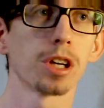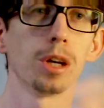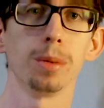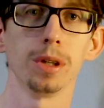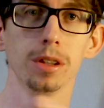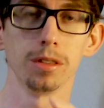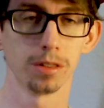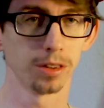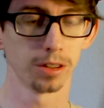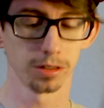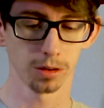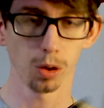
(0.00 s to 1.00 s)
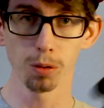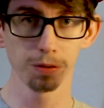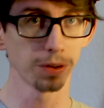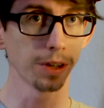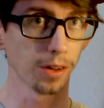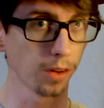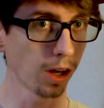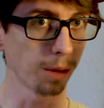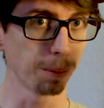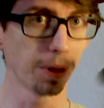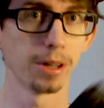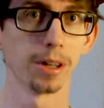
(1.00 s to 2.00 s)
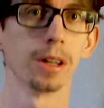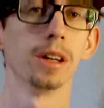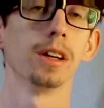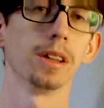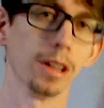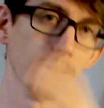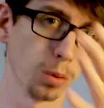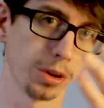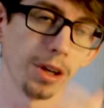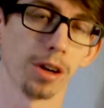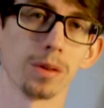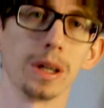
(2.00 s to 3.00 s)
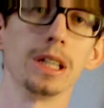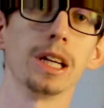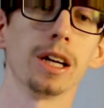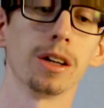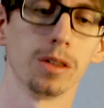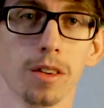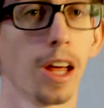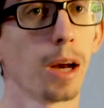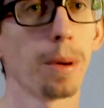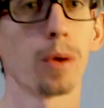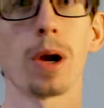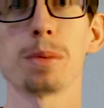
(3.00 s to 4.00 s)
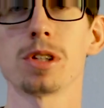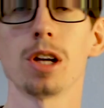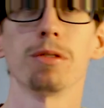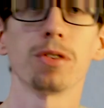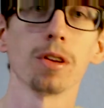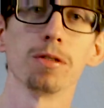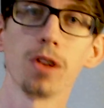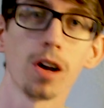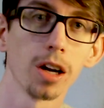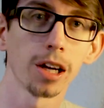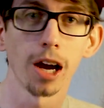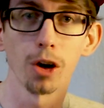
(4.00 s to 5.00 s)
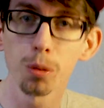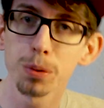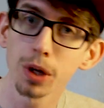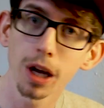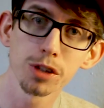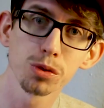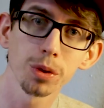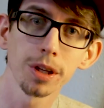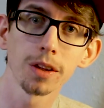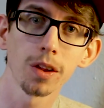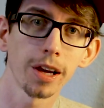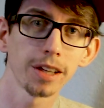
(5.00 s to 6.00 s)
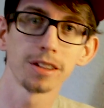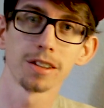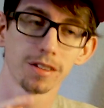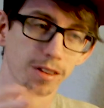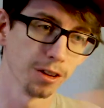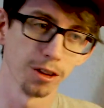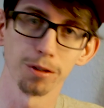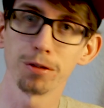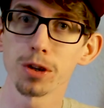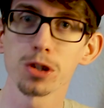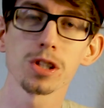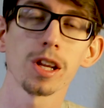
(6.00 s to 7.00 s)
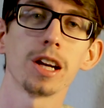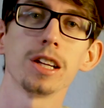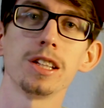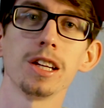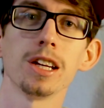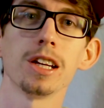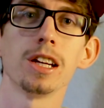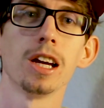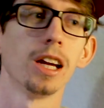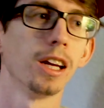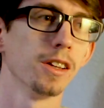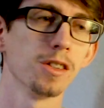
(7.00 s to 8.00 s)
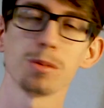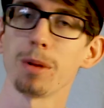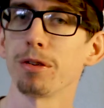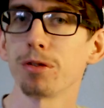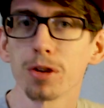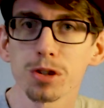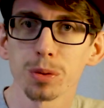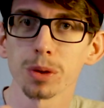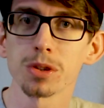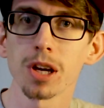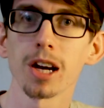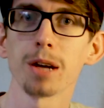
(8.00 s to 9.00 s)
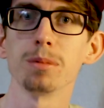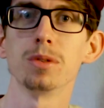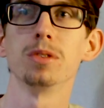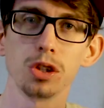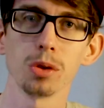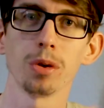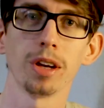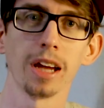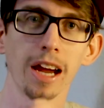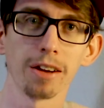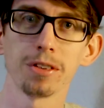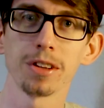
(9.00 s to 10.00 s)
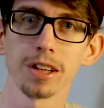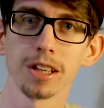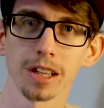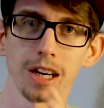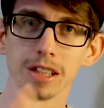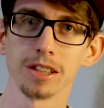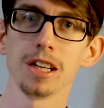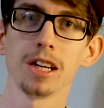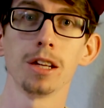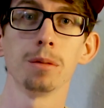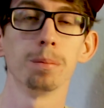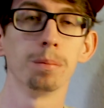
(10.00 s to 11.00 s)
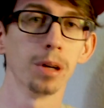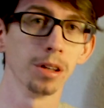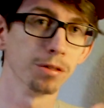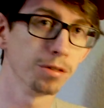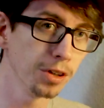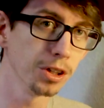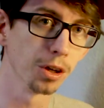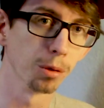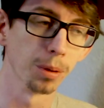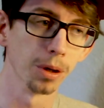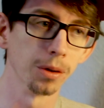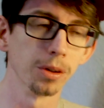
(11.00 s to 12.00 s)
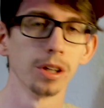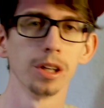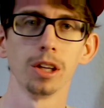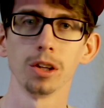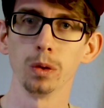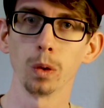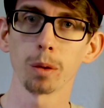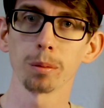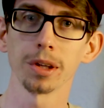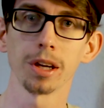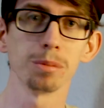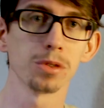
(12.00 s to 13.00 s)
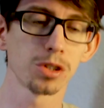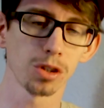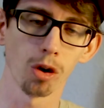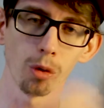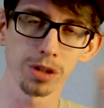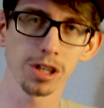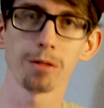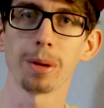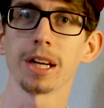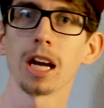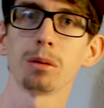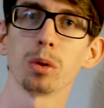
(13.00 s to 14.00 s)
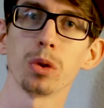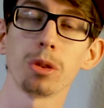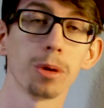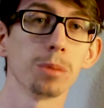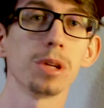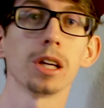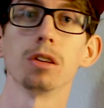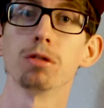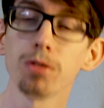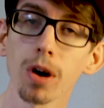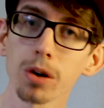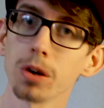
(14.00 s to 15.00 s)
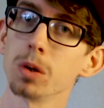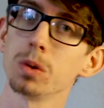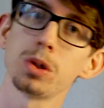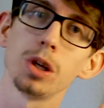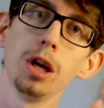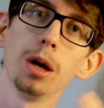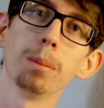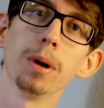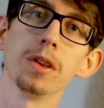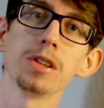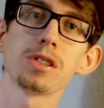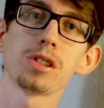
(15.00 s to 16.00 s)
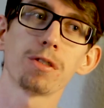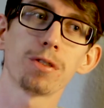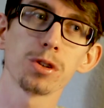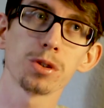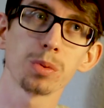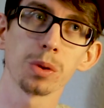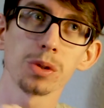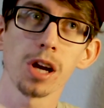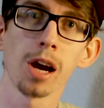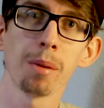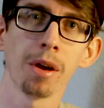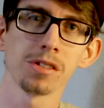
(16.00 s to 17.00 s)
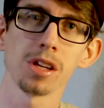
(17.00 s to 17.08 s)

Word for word: are going to be hopefully a lot better than what they are right now. That about wraps it up for the vlog. I hope you guys really liked the, the footage that I did. This is my first real time doing everything that I did, but in video mode. Normally, I'm just always have my camera with me. I'm taking photos, but this is the first real time I